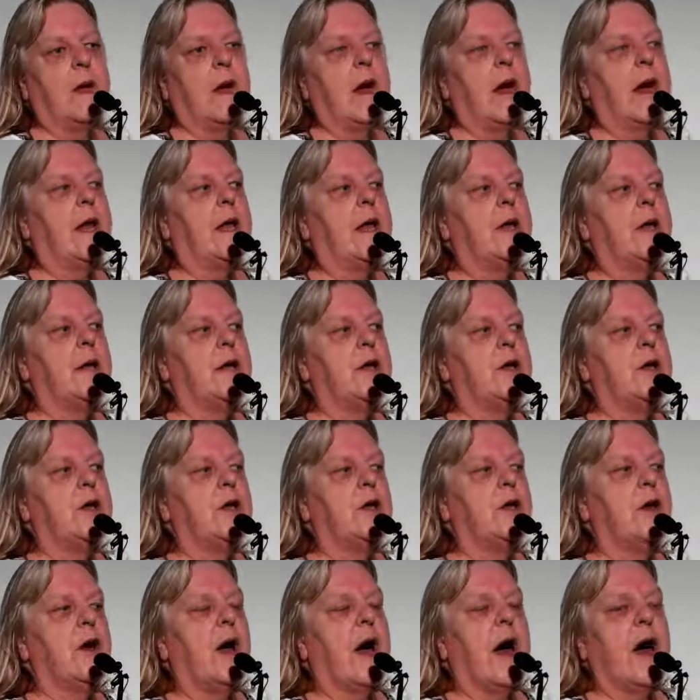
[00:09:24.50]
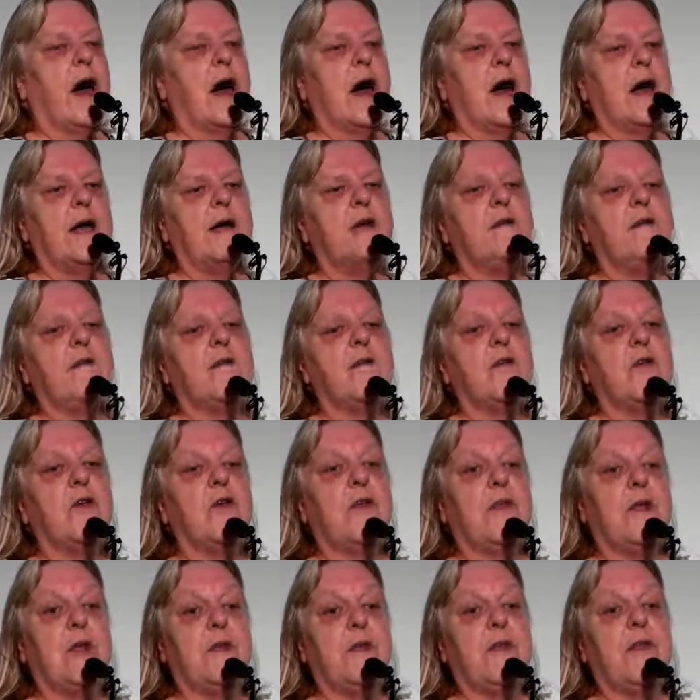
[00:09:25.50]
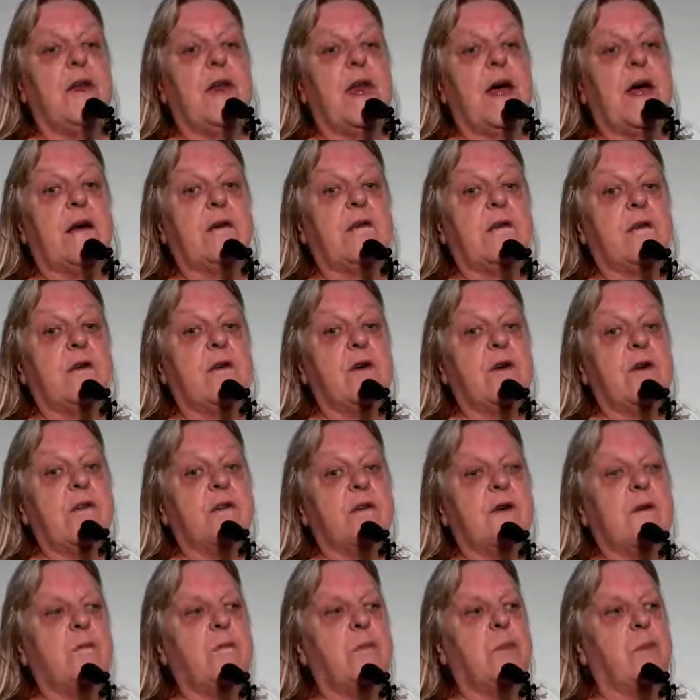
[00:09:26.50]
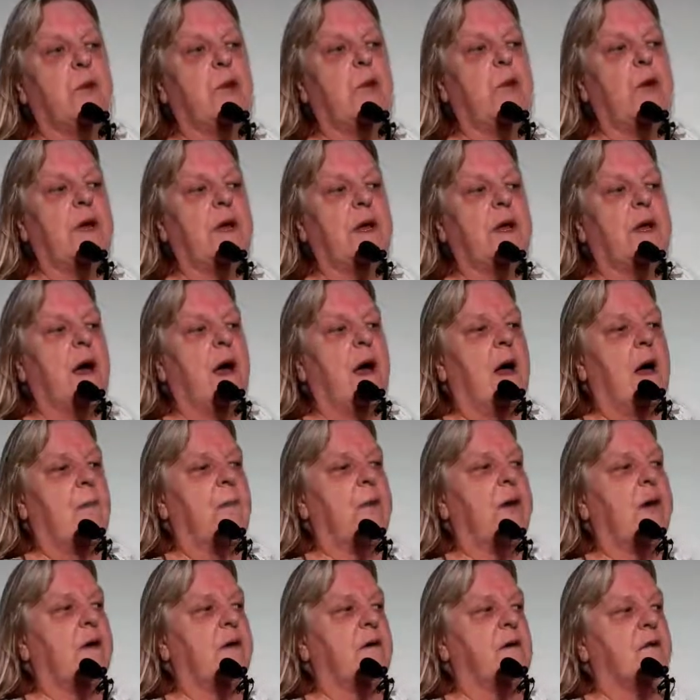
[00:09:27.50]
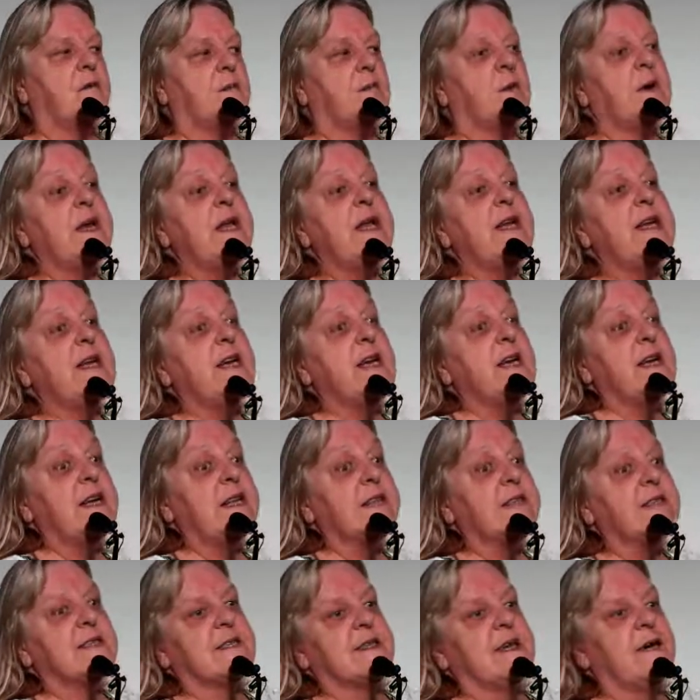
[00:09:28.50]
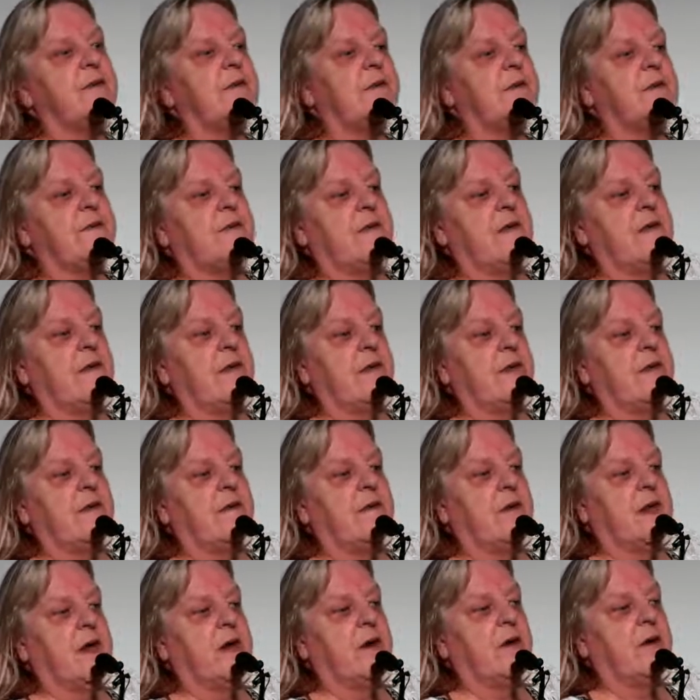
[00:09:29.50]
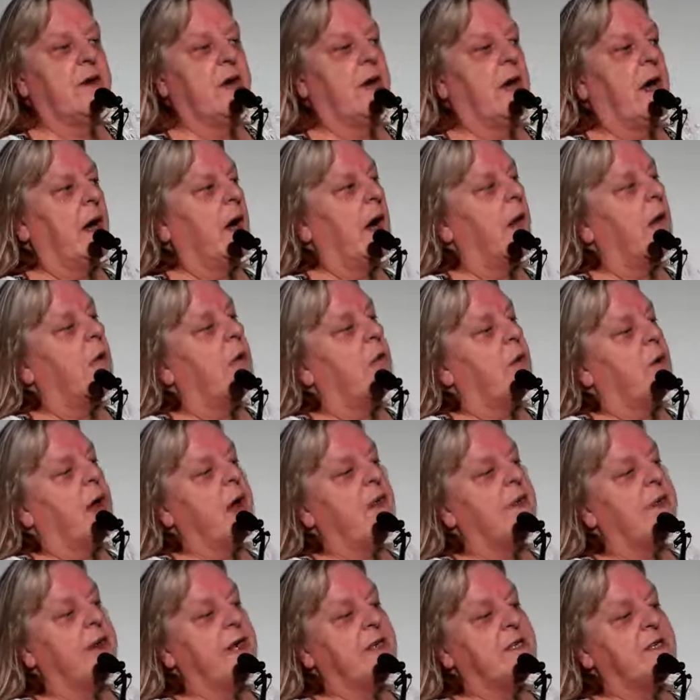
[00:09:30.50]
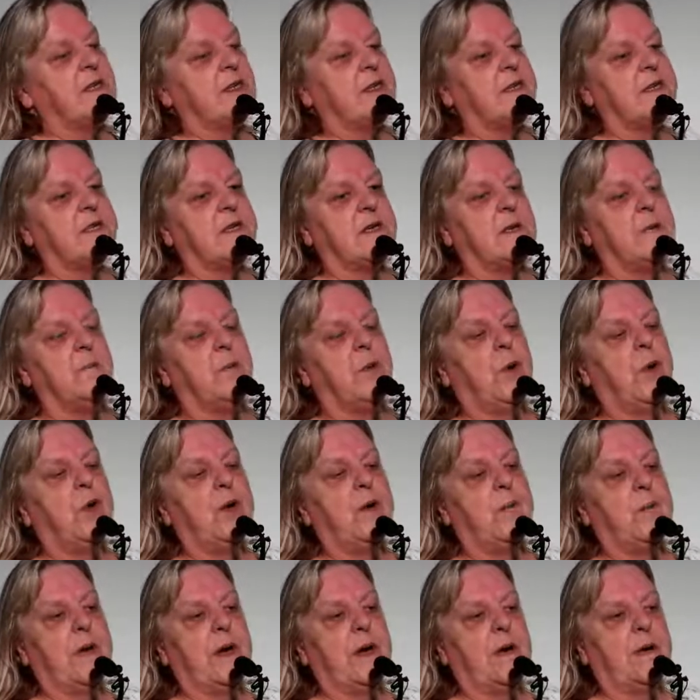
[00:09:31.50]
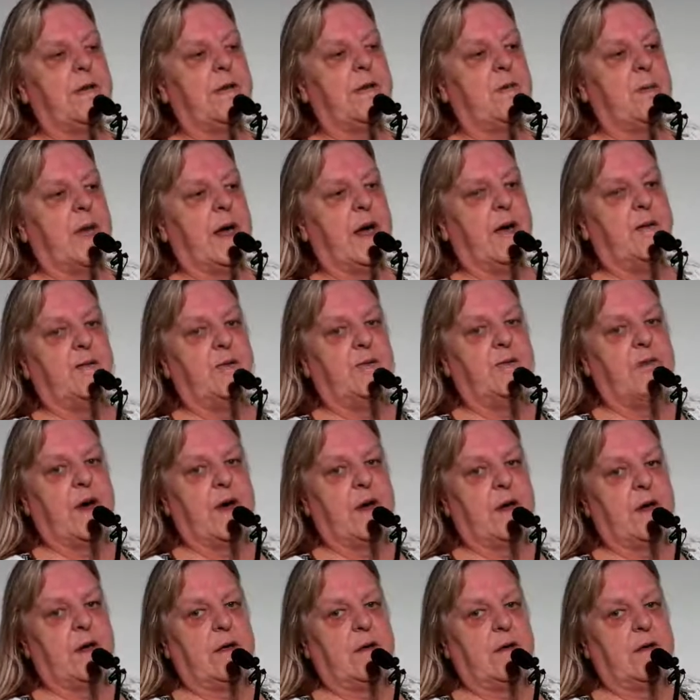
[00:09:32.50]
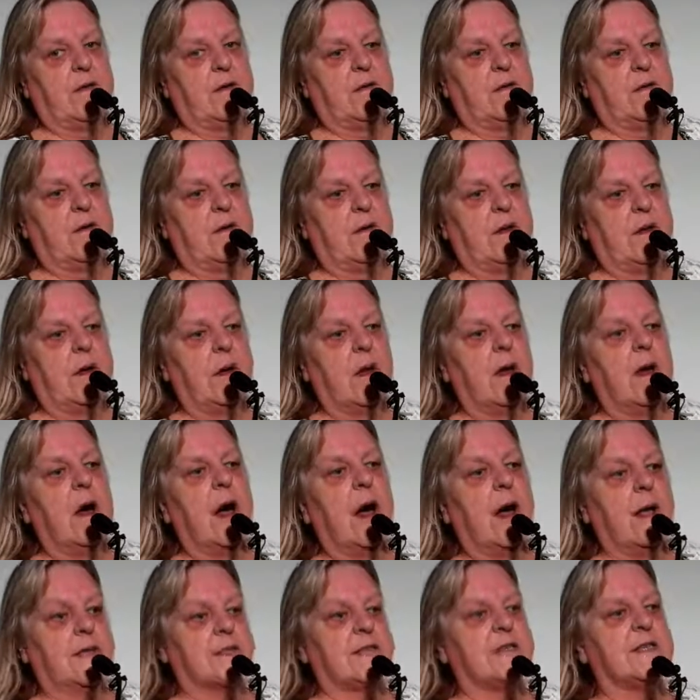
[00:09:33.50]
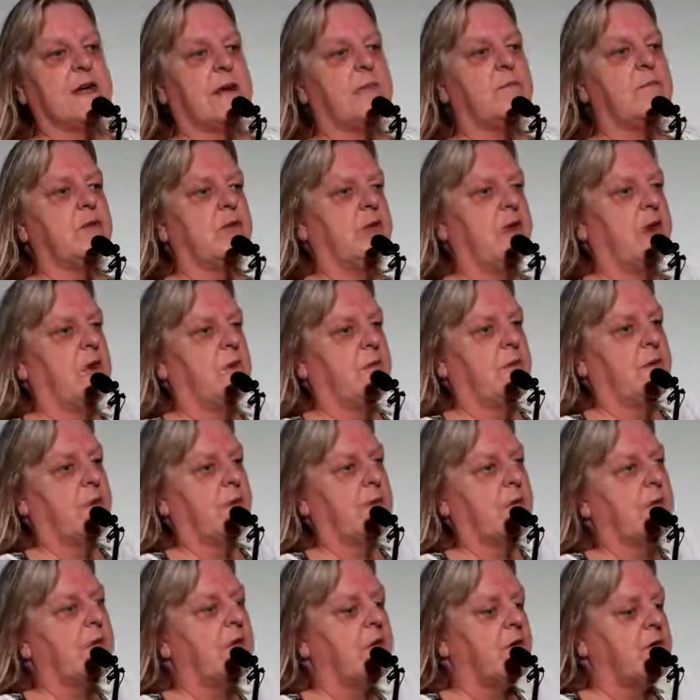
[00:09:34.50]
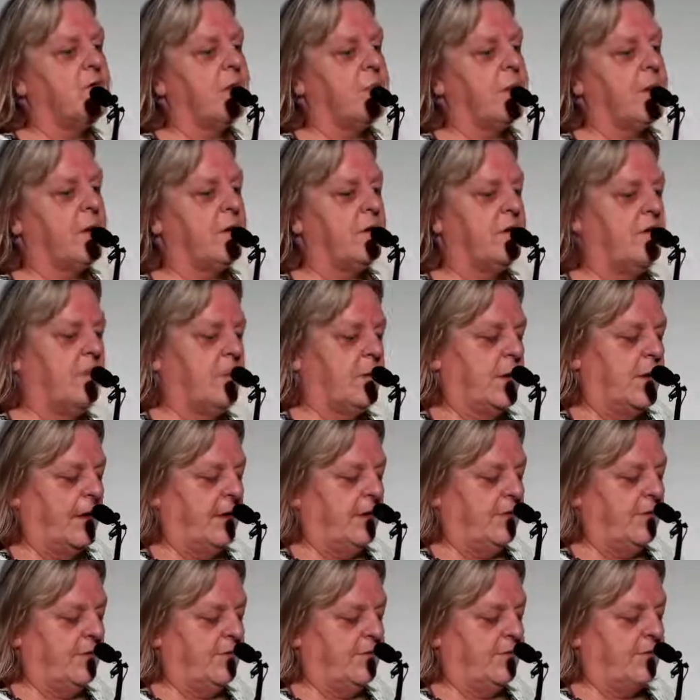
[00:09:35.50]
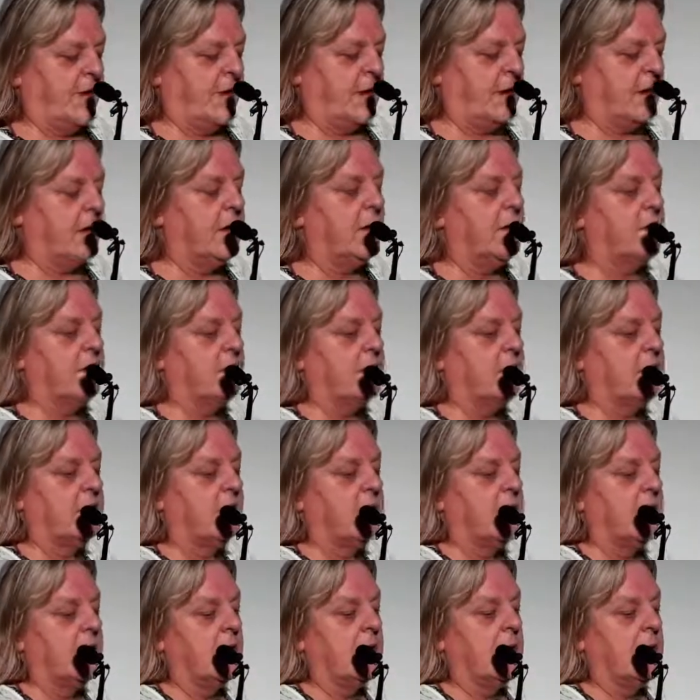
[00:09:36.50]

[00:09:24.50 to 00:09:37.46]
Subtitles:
And, you know, isn't the next nurse employed because we need skills in this area, or are they just employed because we have a vacancy? And sometimes it's just because we have a vacancy.